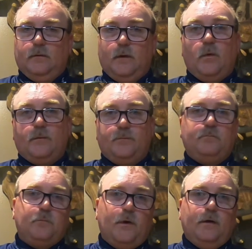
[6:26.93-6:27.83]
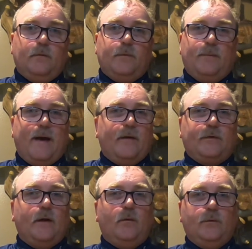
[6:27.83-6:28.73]
They work pretty good for bass.
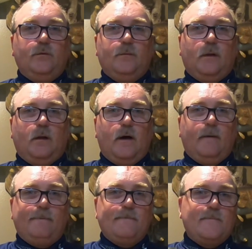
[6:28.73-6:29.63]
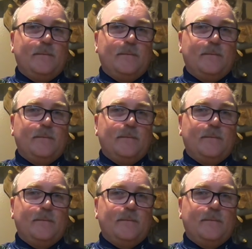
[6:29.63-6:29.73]
I don't use them a lot.